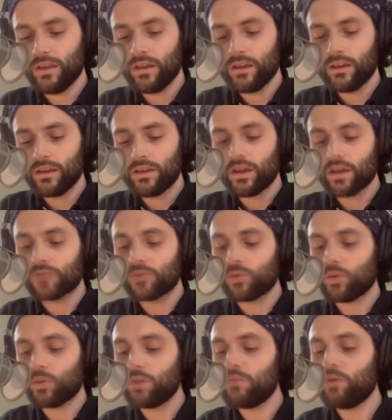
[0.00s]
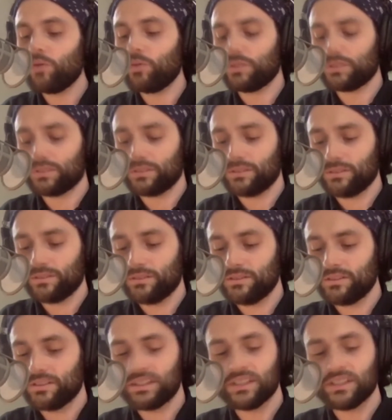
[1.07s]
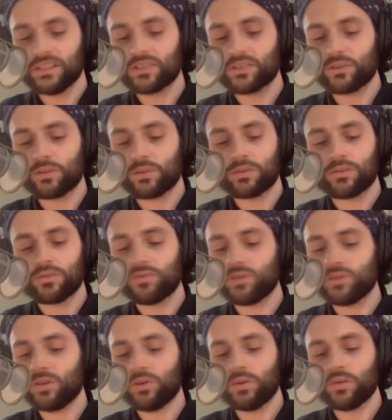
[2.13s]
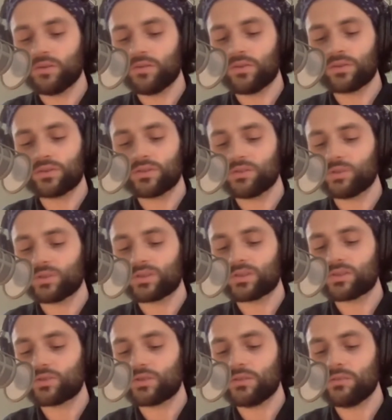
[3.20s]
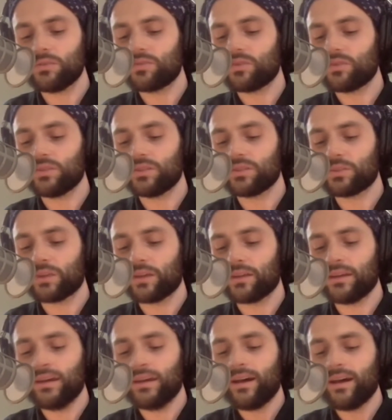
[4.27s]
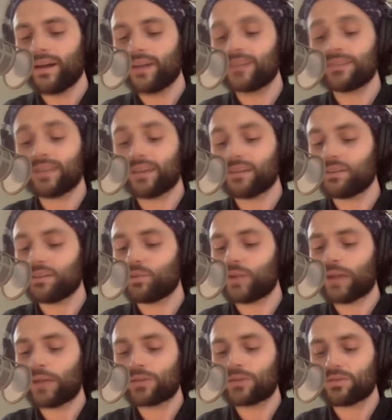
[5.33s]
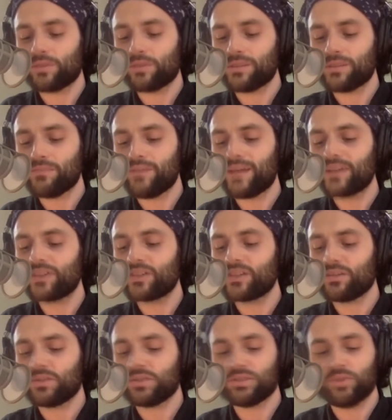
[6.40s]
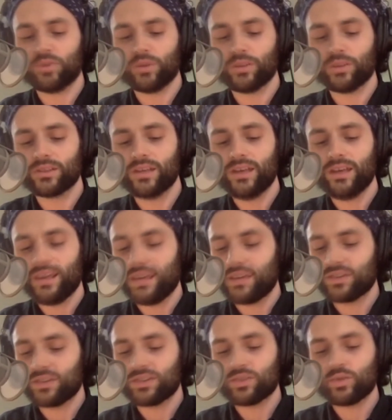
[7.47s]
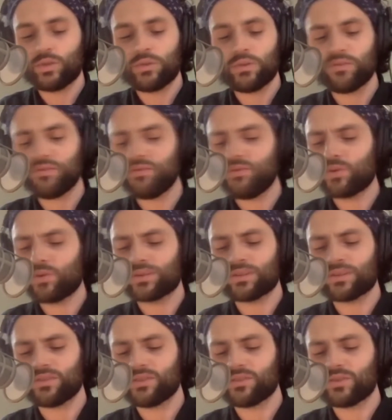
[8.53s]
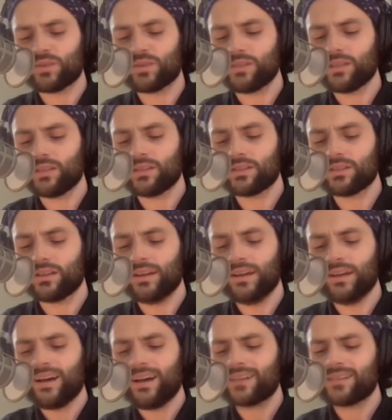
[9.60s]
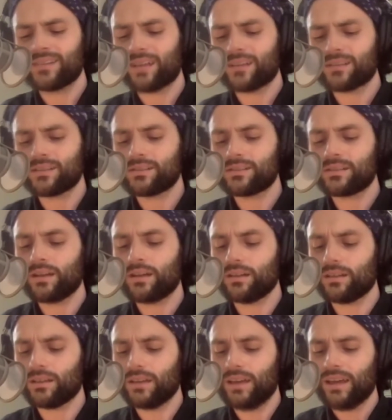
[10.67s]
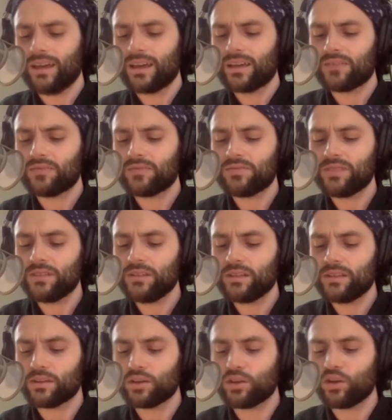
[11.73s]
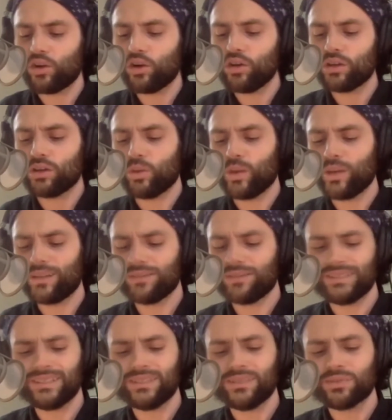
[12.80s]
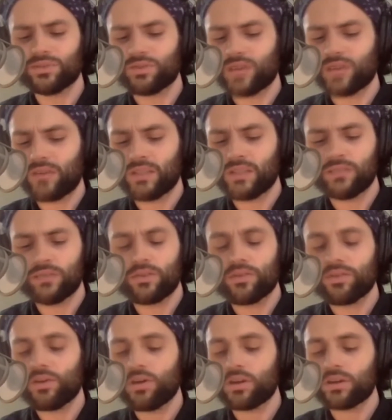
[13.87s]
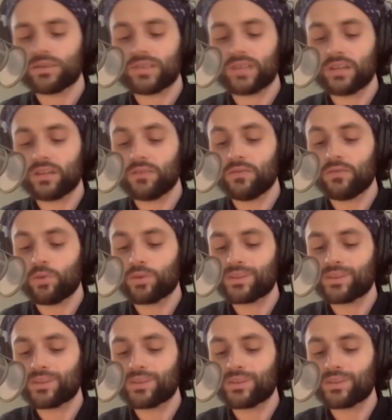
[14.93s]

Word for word: Not for one moment did he interrupt the flow of the verses which streamed from his pen. I sat enraptured by the magic of his voice and the sweeping force of his revelation. I sat stunned and feeling the galling weight of guilt for having even thought of setting forth